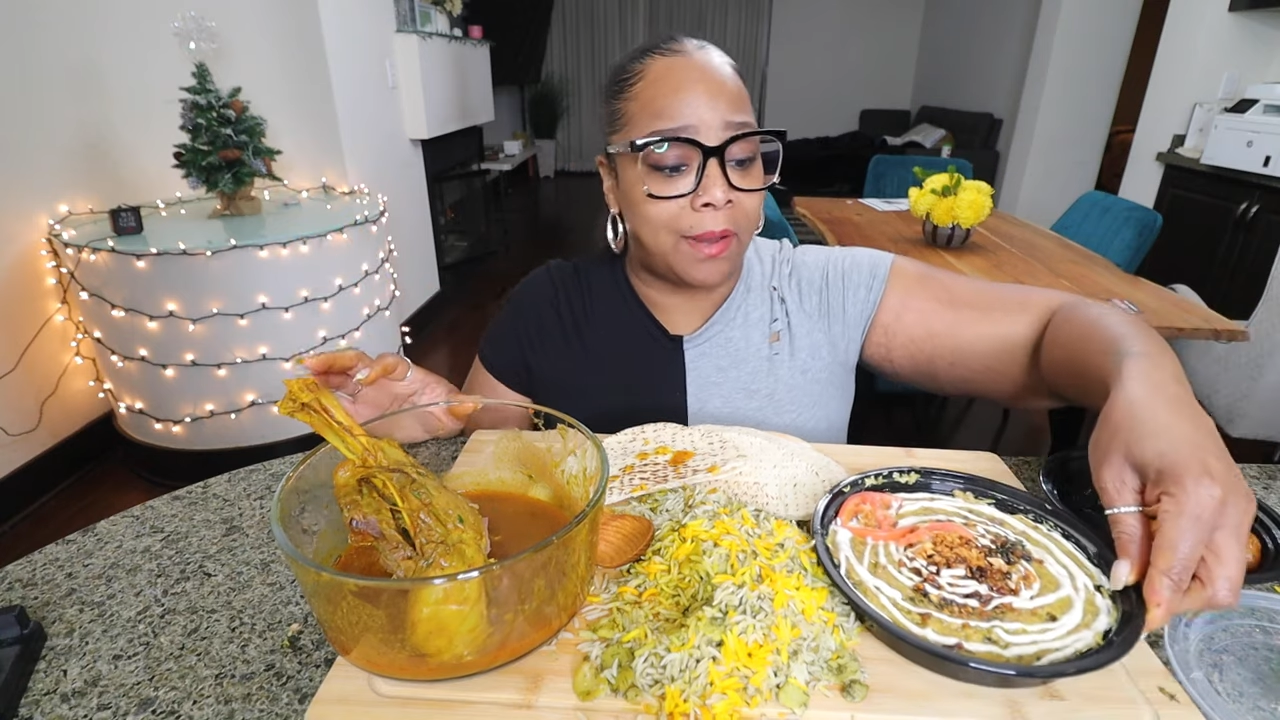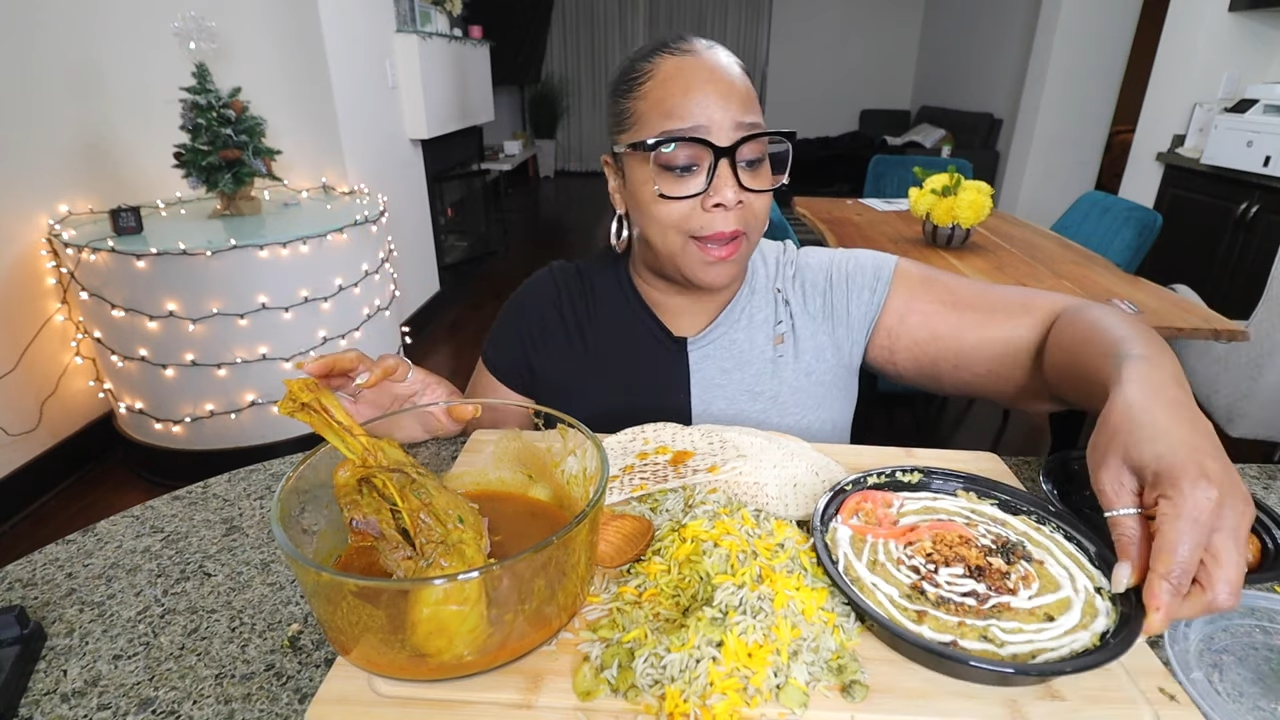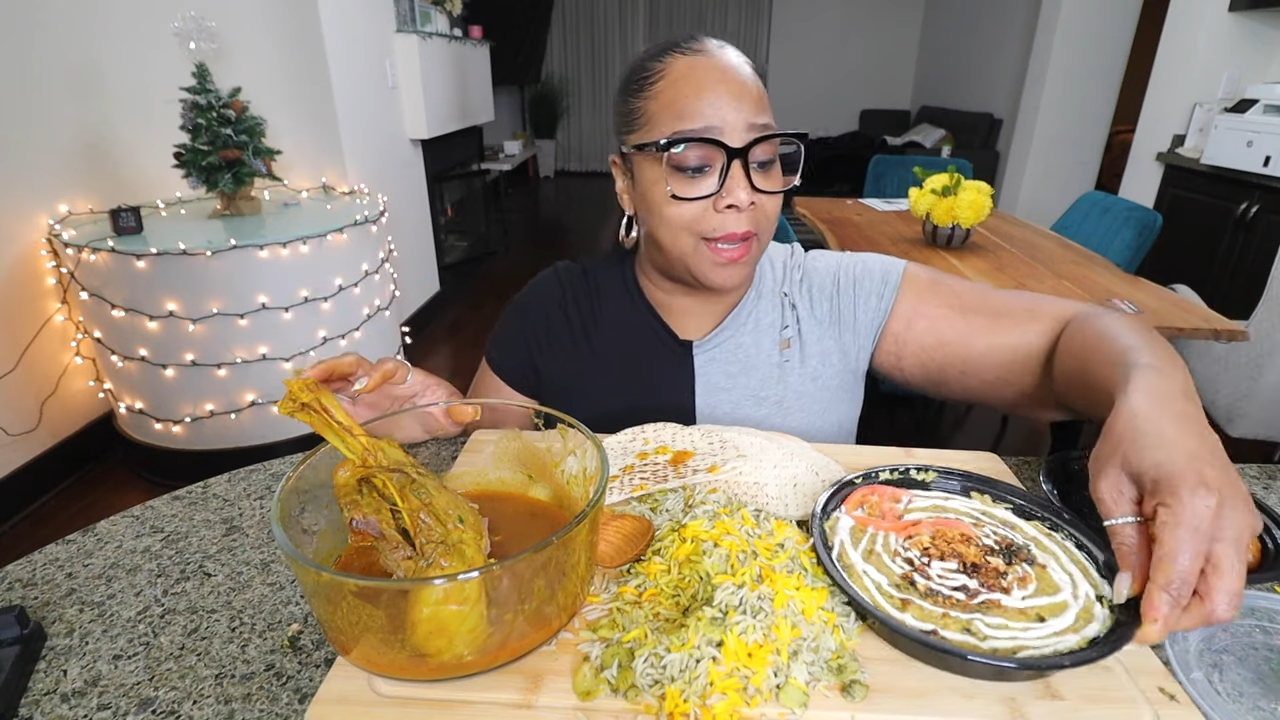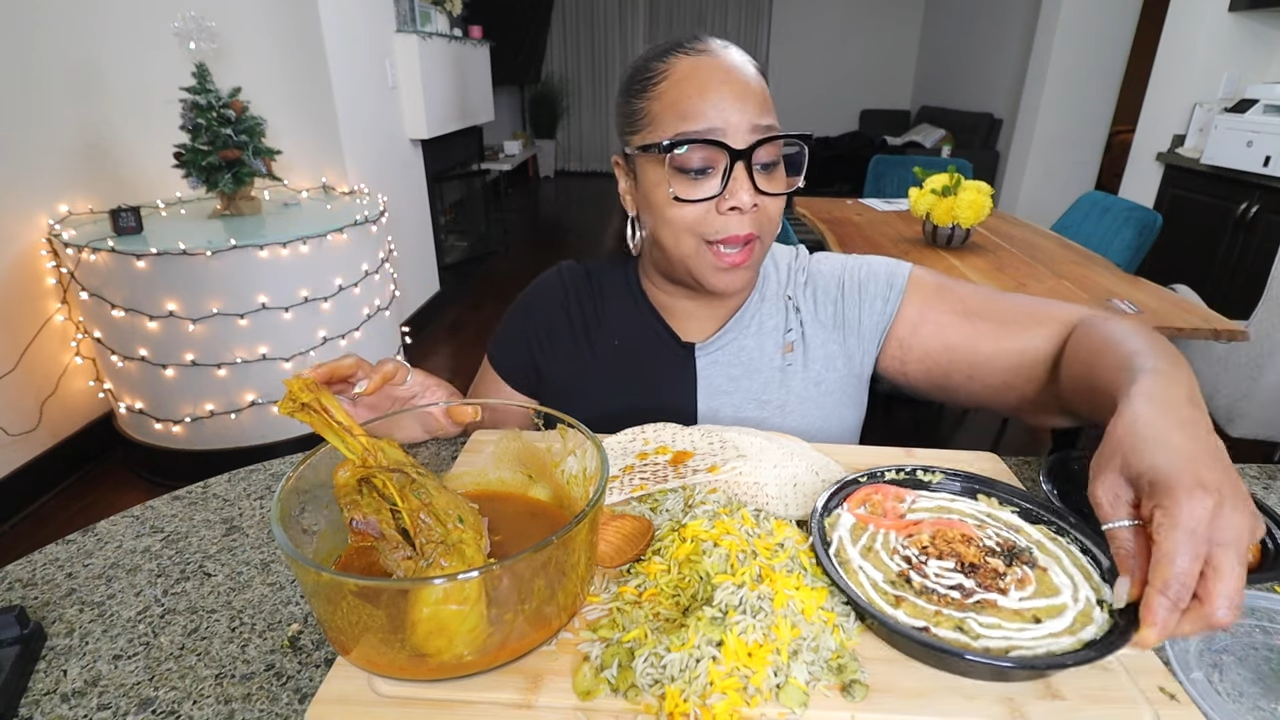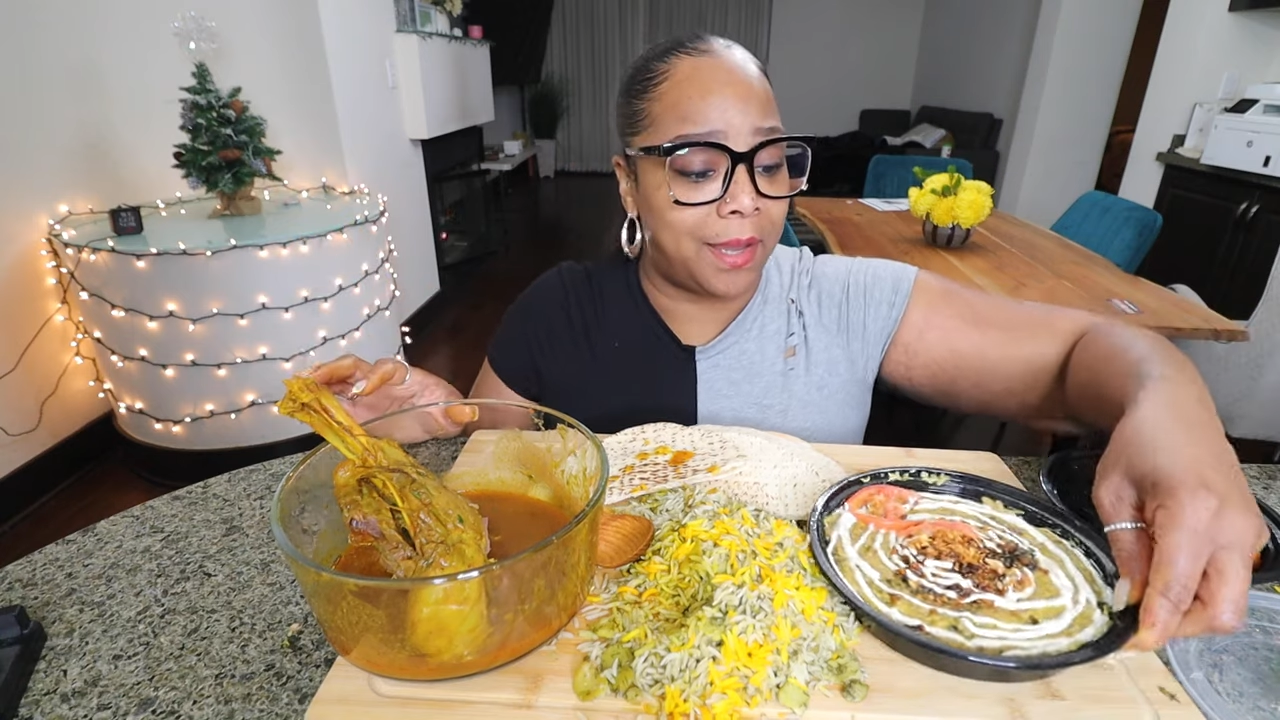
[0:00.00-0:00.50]

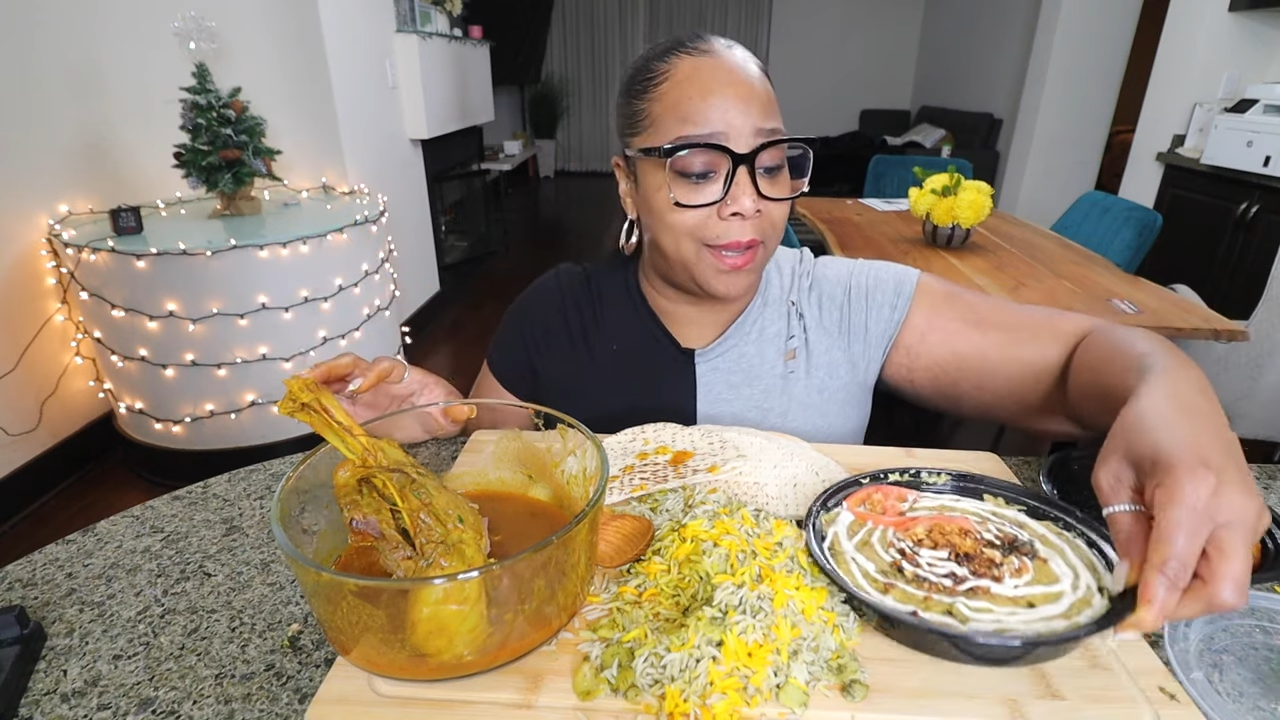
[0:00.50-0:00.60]
Okay, y'all,